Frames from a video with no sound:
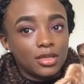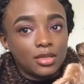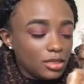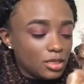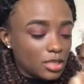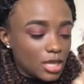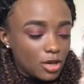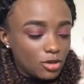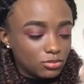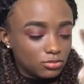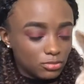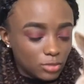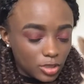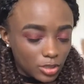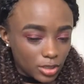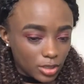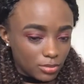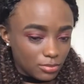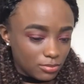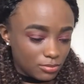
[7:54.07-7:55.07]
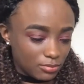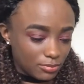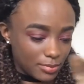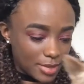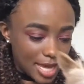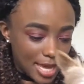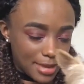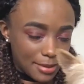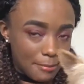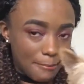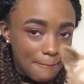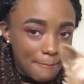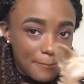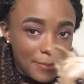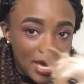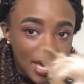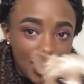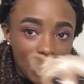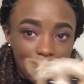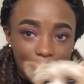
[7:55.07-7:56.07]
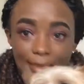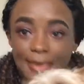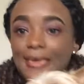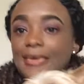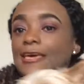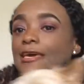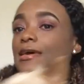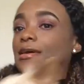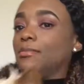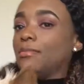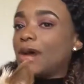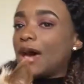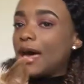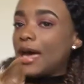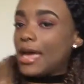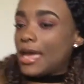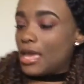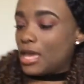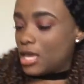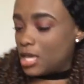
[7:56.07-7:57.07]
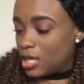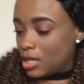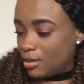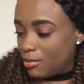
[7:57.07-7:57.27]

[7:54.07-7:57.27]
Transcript: Get out. Okay. Bye. Bye. Bye.